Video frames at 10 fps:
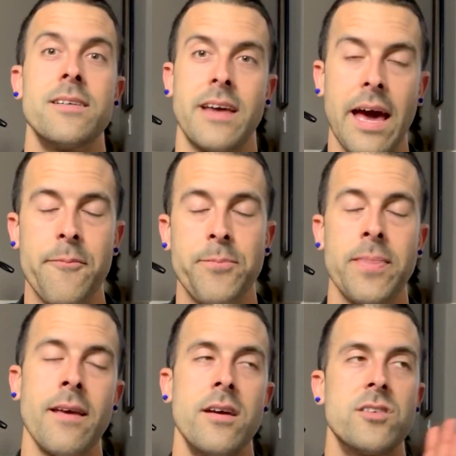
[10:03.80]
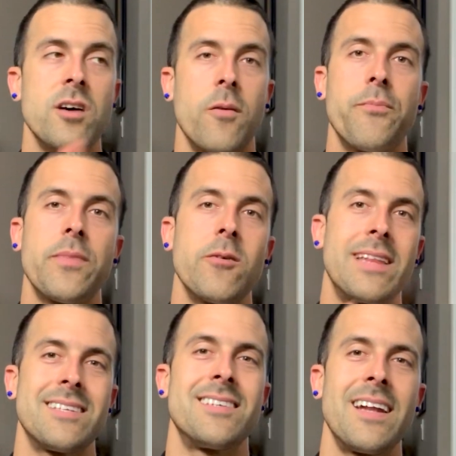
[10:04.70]
Okay? So with
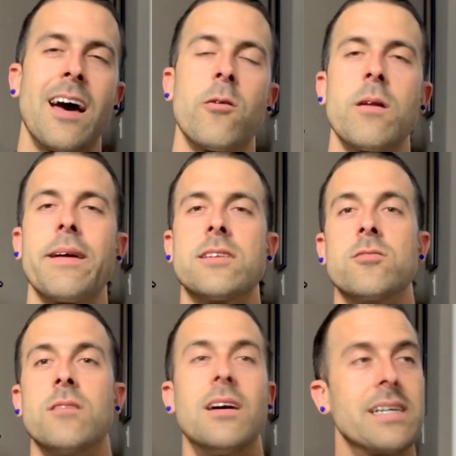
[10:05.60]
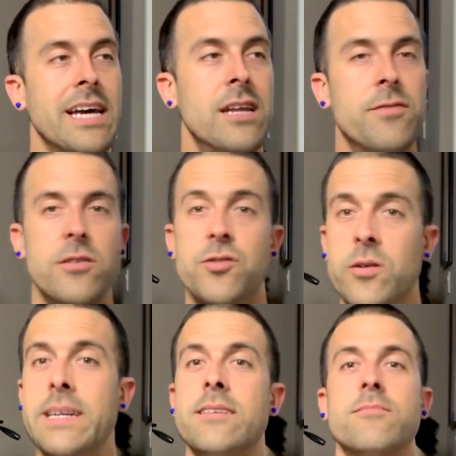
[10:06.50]
that said, I don't want to make it too long. Again, if you
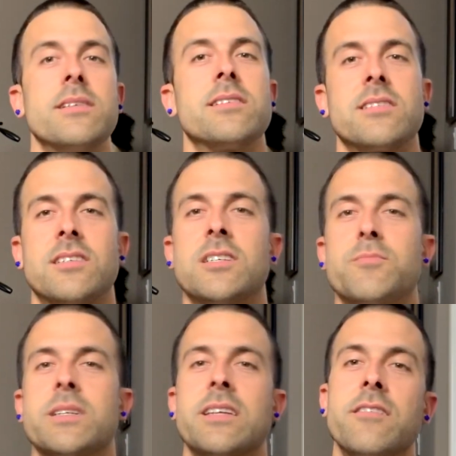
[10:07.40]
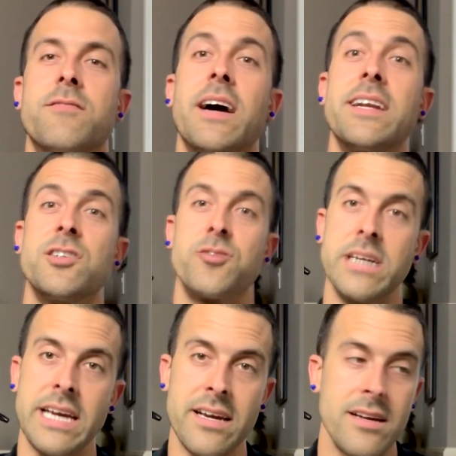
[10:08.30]
enjoyed it, this is a subject that you find
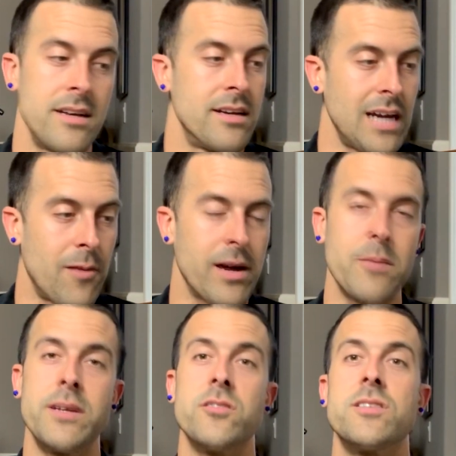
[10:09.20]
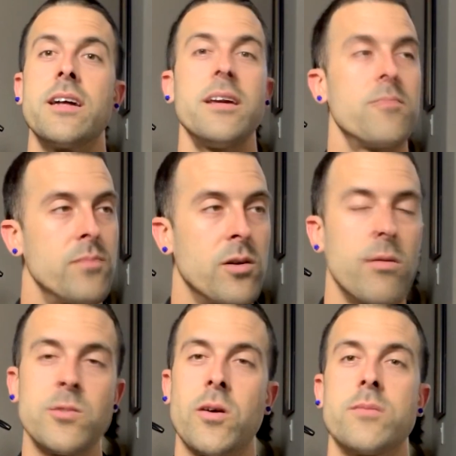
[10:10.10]
intriguing, I recommend you study. You're
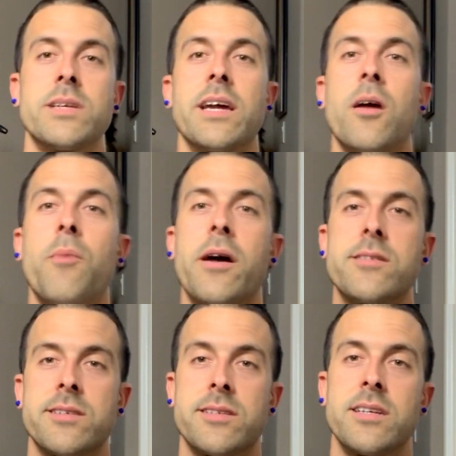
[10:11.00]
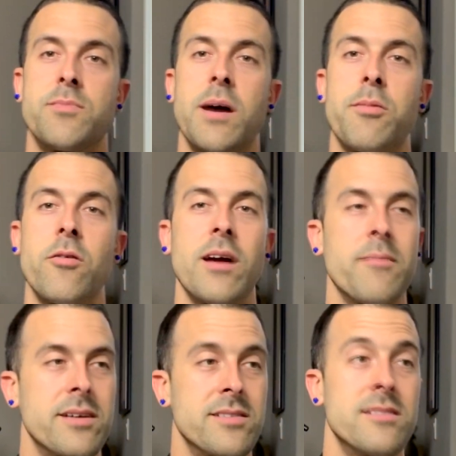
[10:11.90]
always welcome to get on Modern Success, my program,
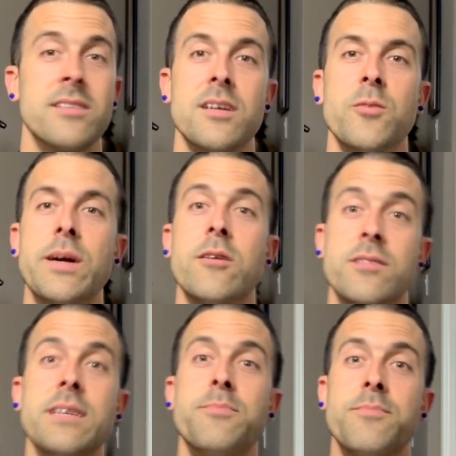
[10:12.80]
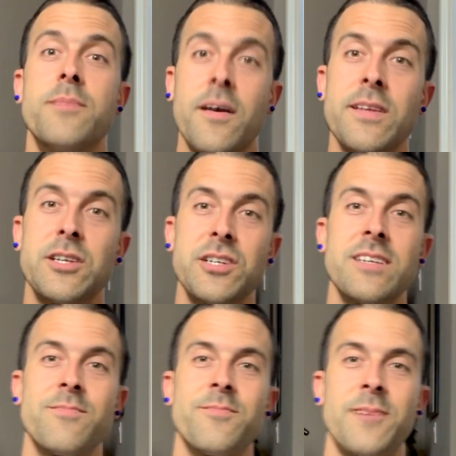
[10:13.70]
because we go deep on this
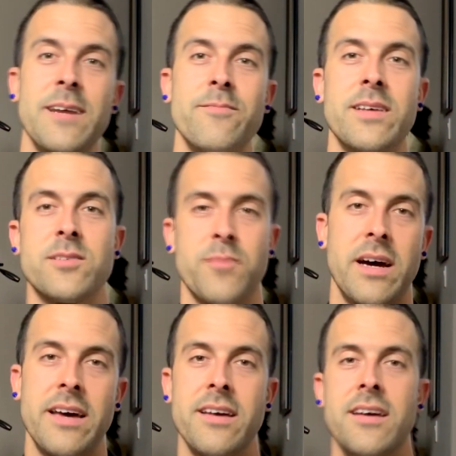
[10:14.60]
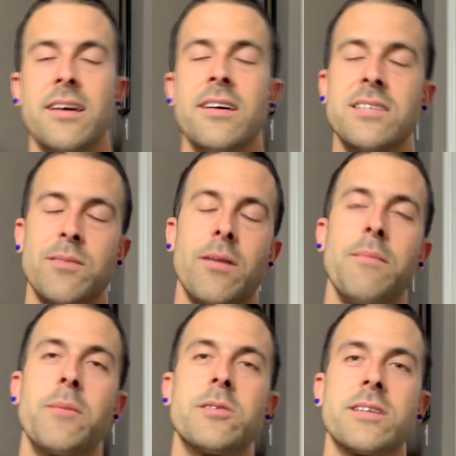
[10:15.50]
shit, right? As some of my
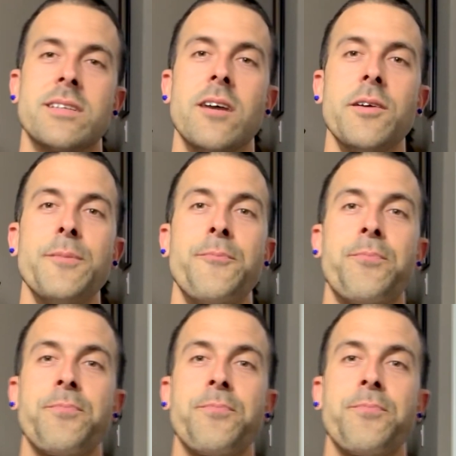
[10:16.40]
members can tell you.